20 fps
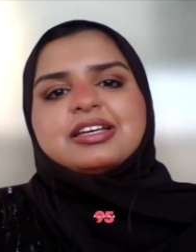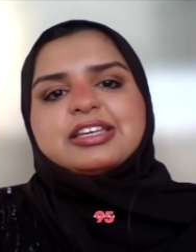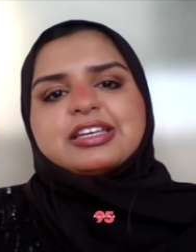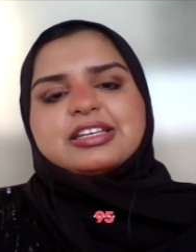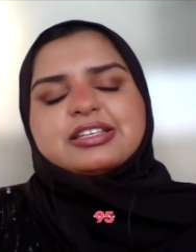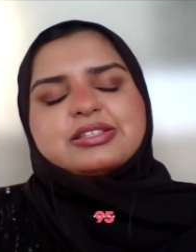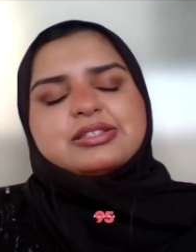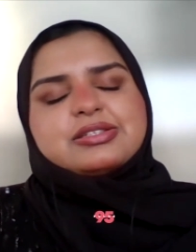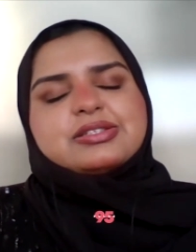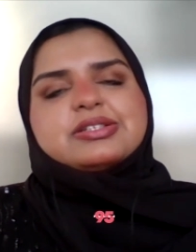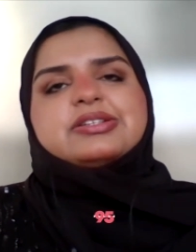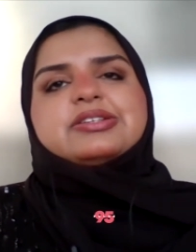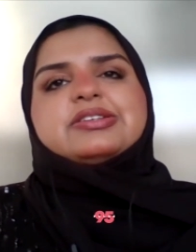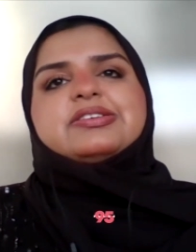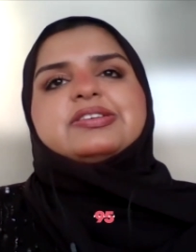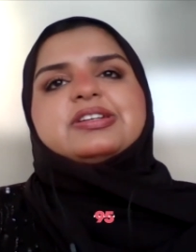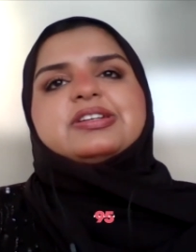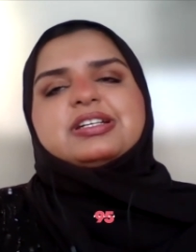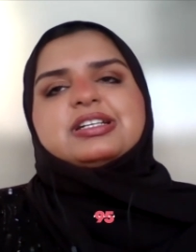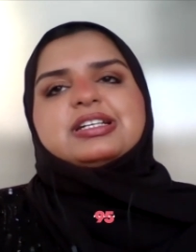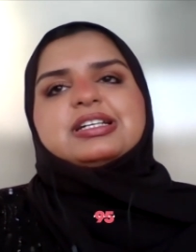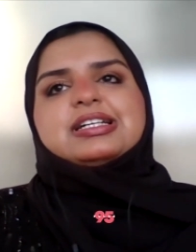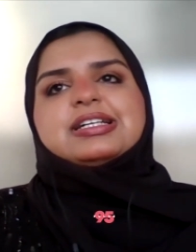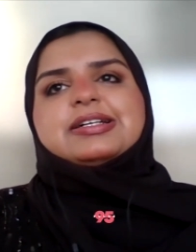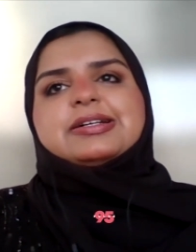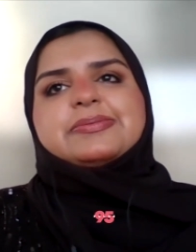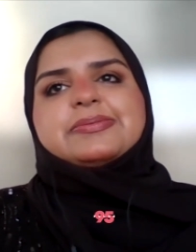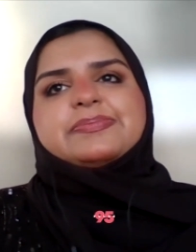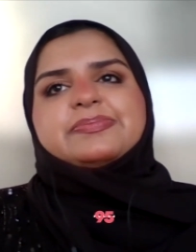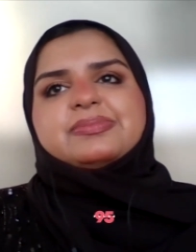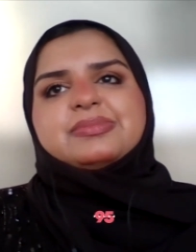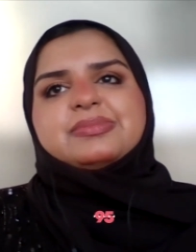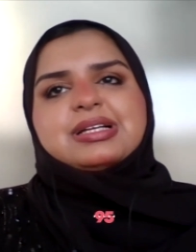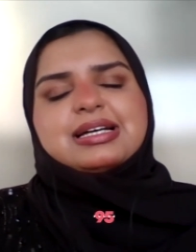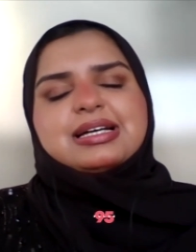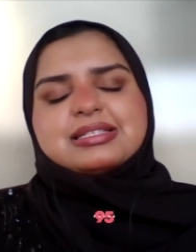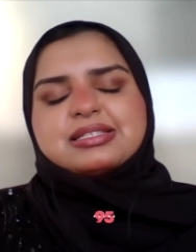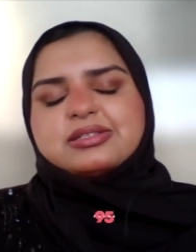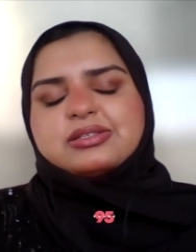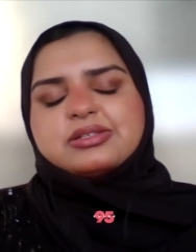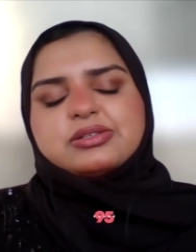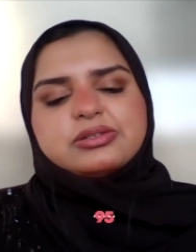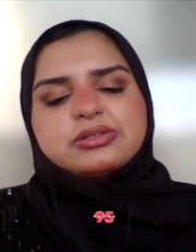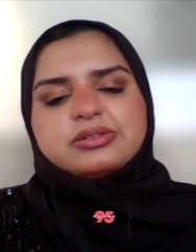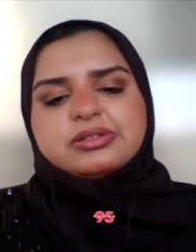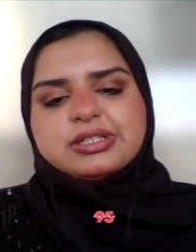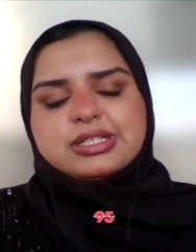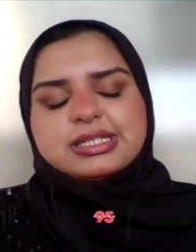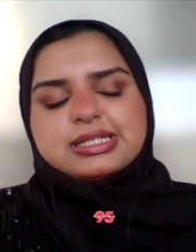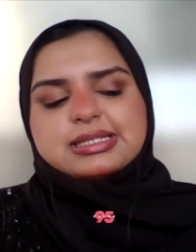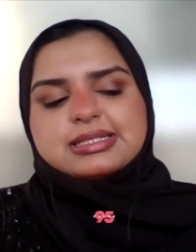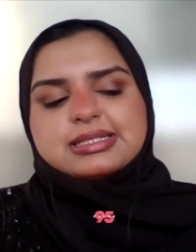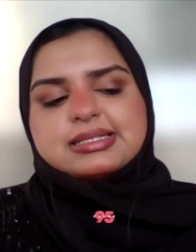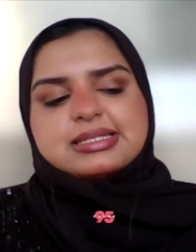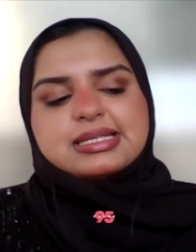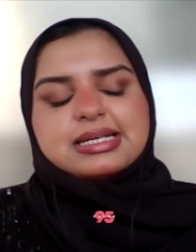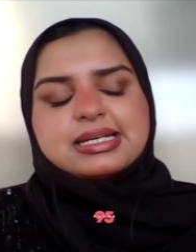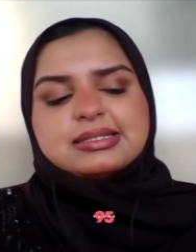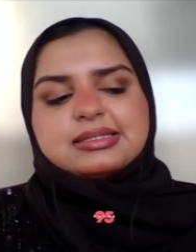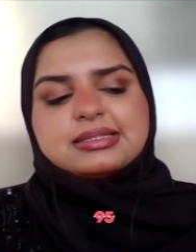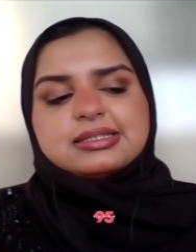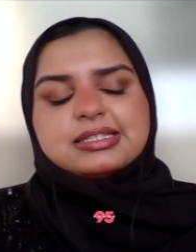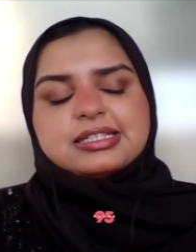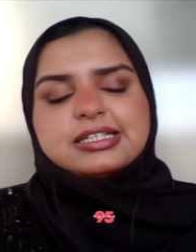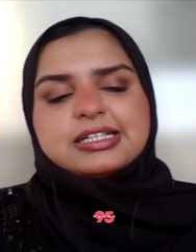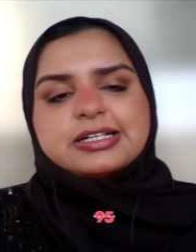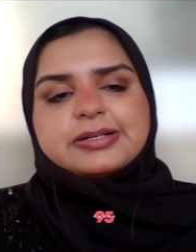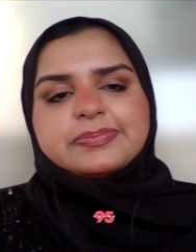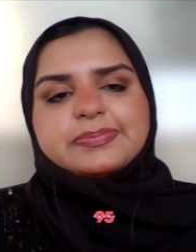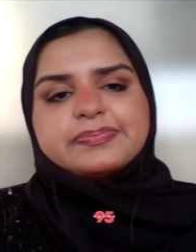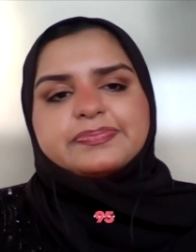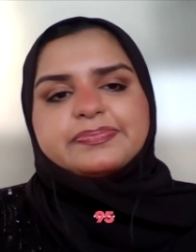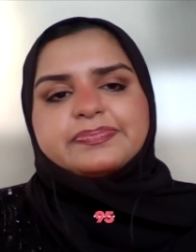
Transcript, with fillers: Yes, so uh, as you uh, said, uh,